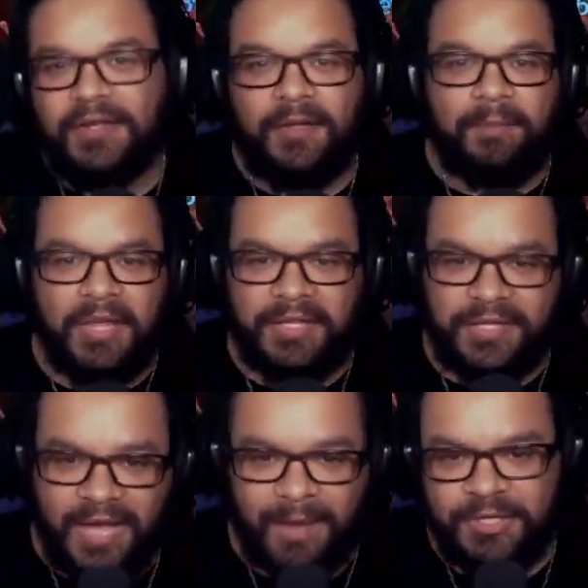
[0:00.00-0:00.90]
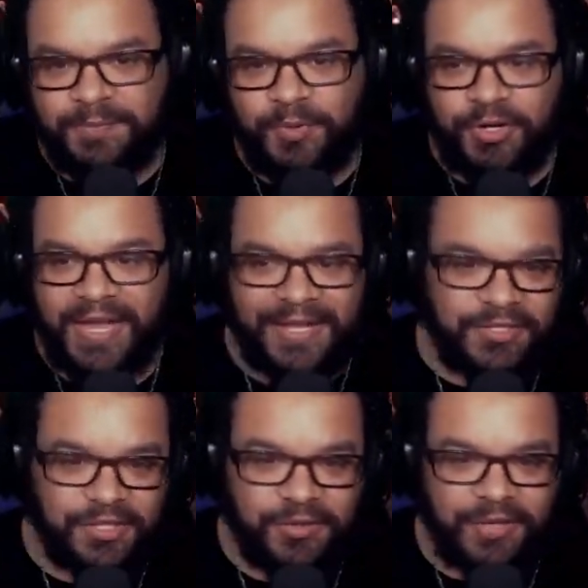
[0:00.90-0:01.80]
million damage per
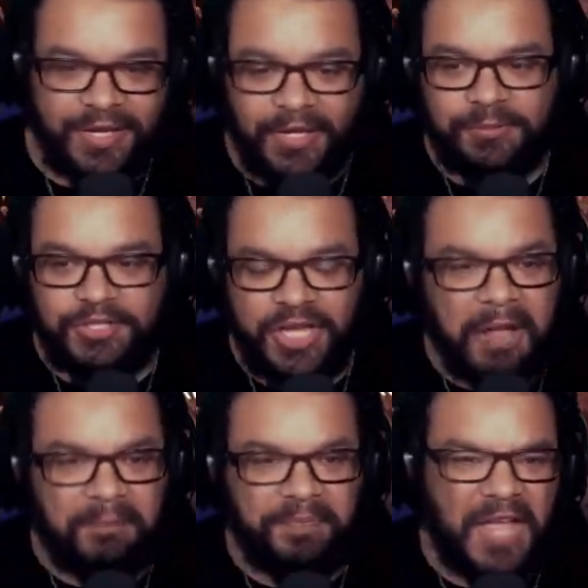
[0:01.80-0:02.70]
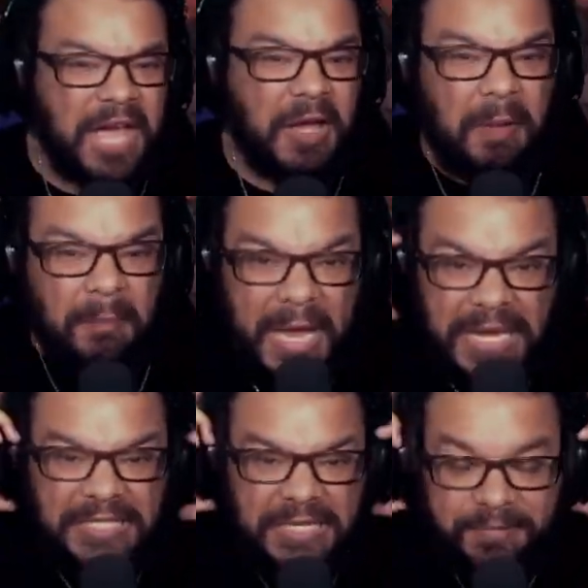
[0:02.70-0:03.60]
A2 hit. So yeah, not
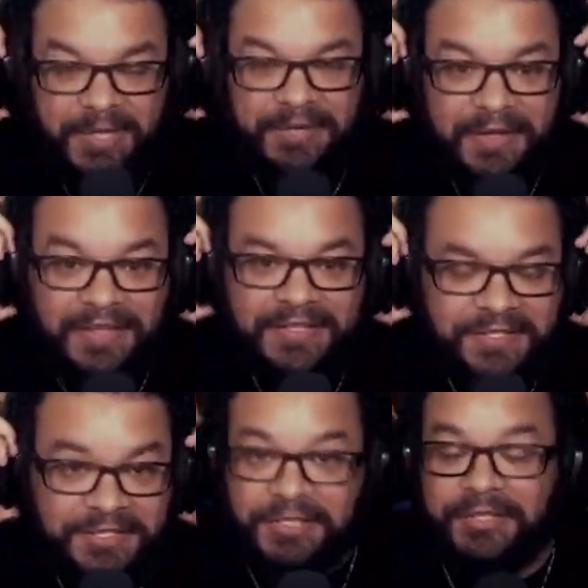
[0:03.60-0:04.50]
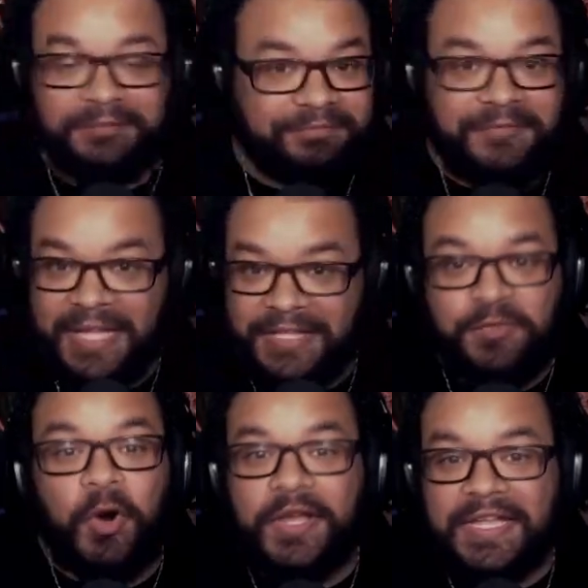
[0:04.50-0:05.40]
amazing, but it's
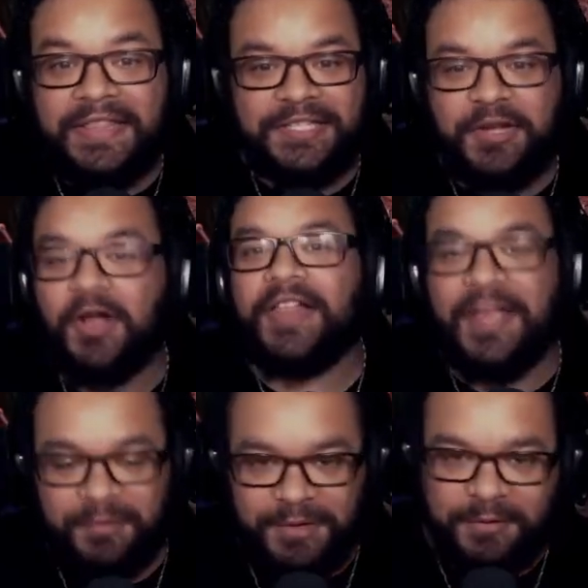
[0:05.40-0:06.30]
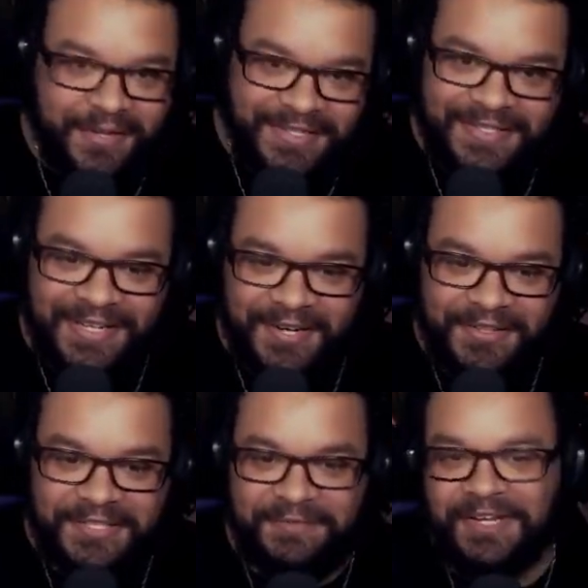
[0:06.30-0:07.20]
working. That's all I really want to see here
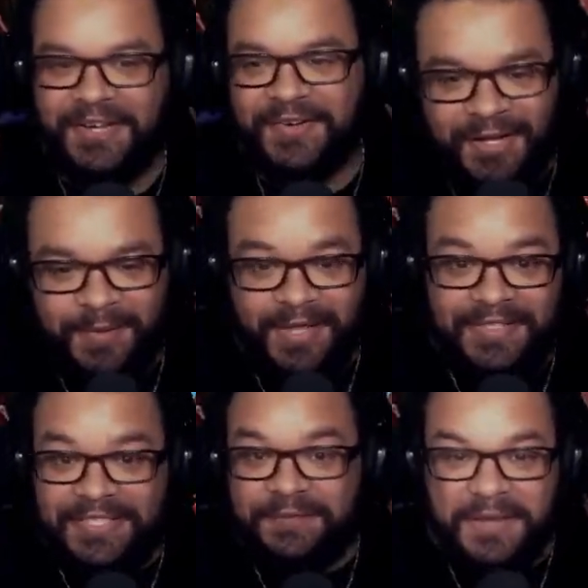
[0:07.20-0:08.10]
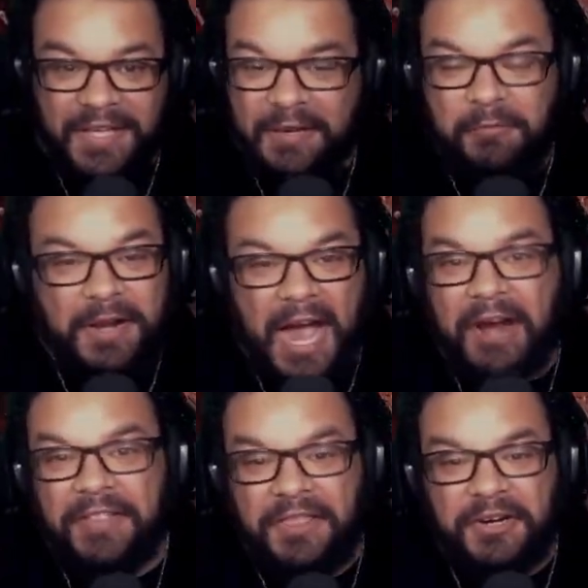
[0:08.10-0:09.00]
in this video. But yeah, let's see if we can get one
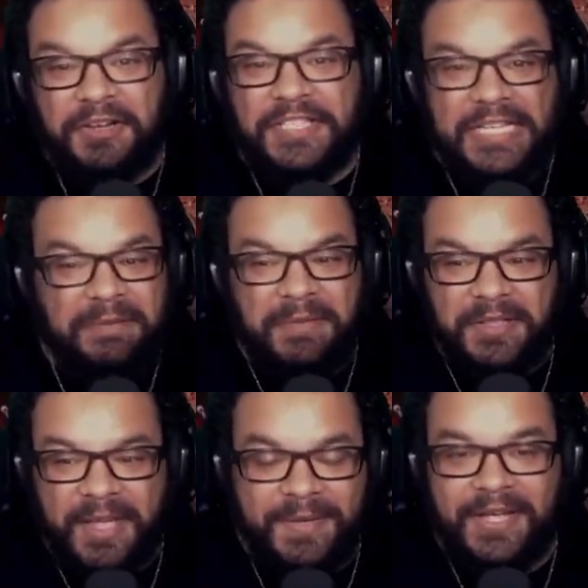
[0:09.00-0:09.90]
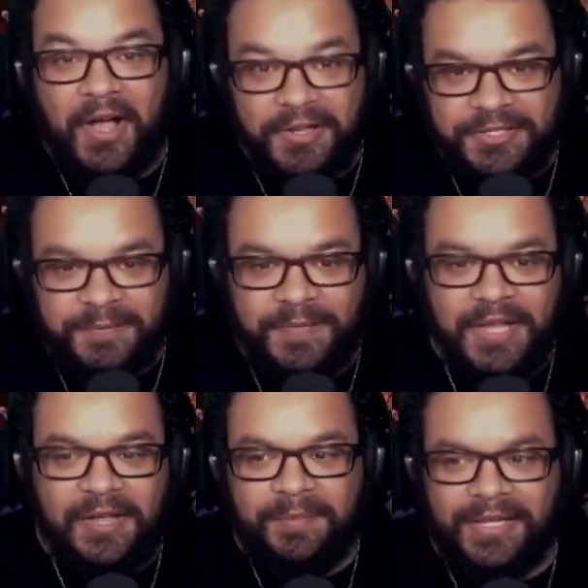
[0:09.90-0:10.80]
higher than 13 mil. That'd be awesome.
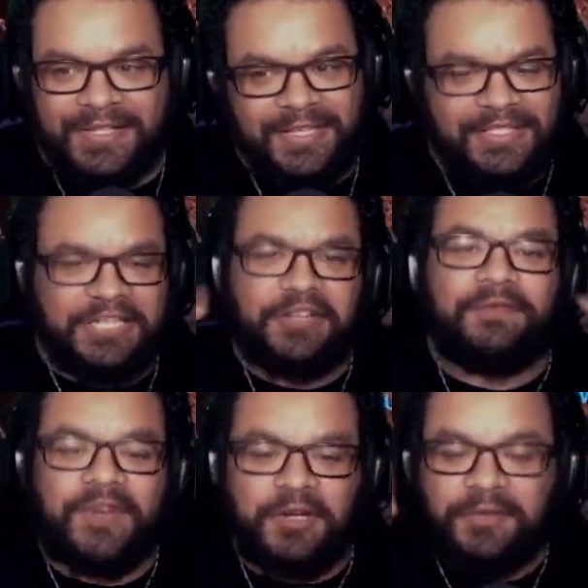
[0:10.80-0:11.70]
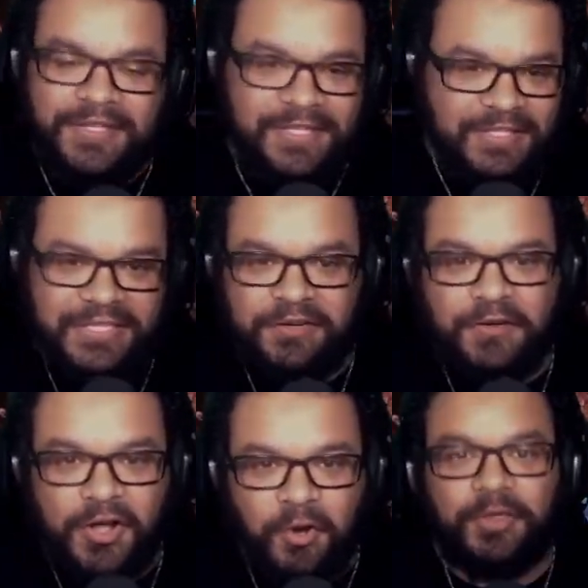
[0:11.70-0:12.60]
But let's continue the video. Let's continue
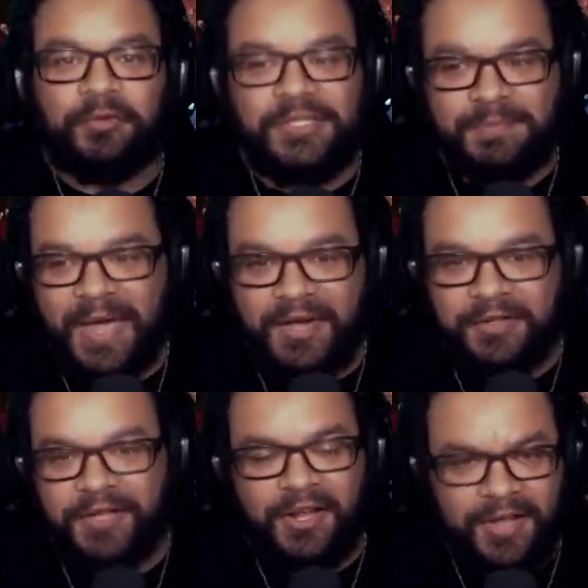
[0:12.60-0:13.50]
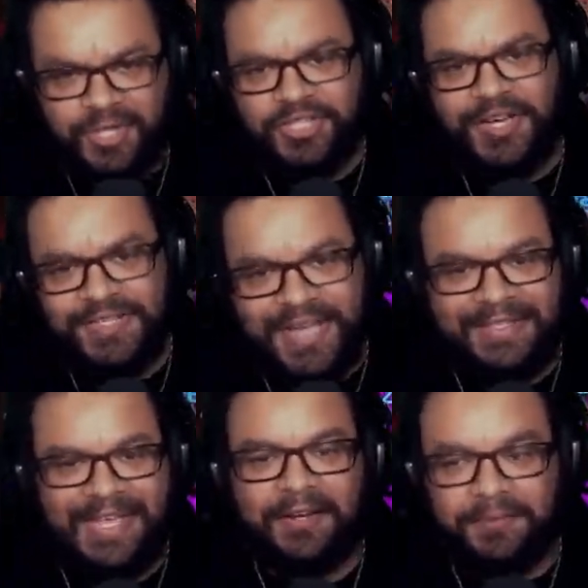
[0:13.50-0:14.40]
going through this battle, and I'll catch you guys at
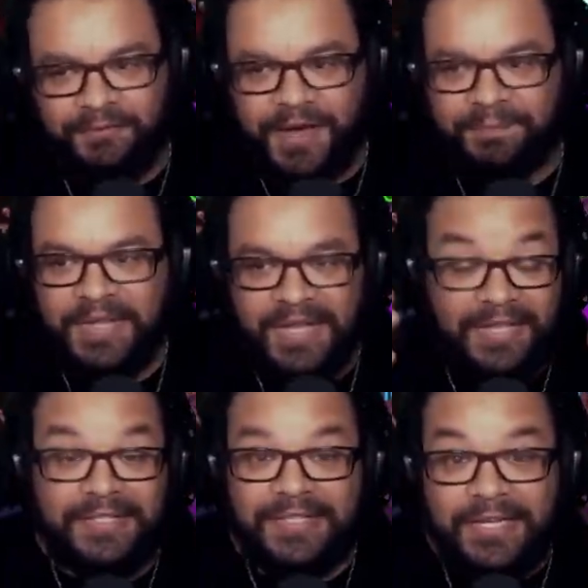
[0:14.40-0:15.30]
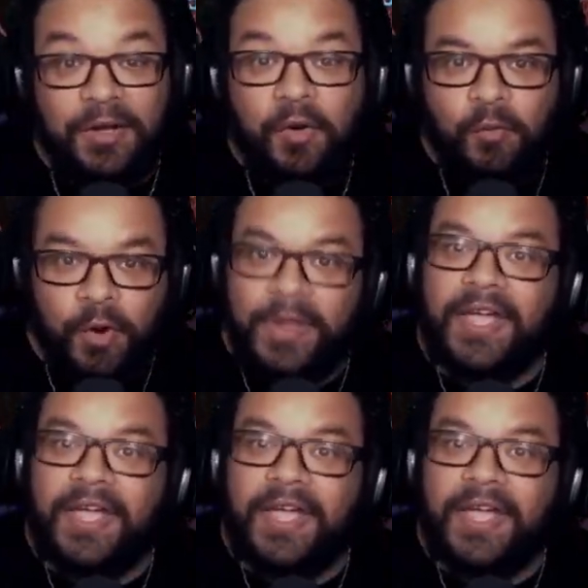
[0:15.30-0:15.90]
the end of the fight and see where we